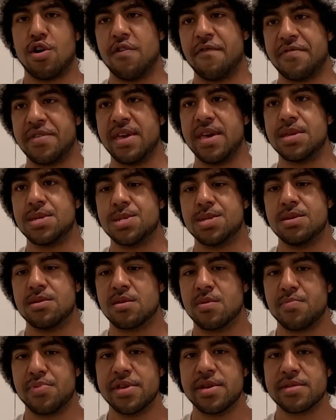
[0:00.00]
off the AC
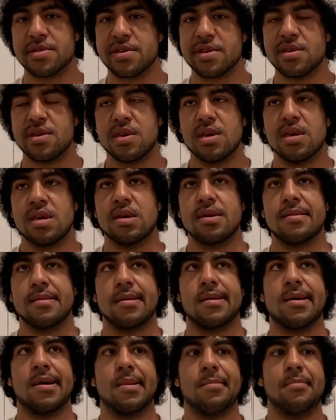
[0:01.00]
completely
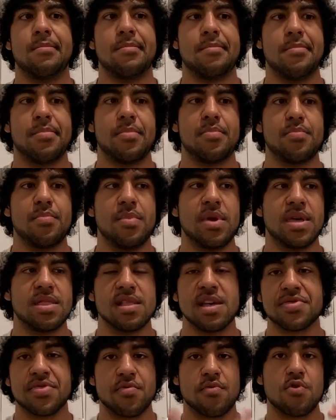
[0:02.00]
and
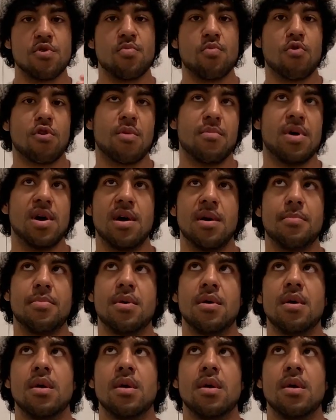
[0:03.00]
let the room warm up,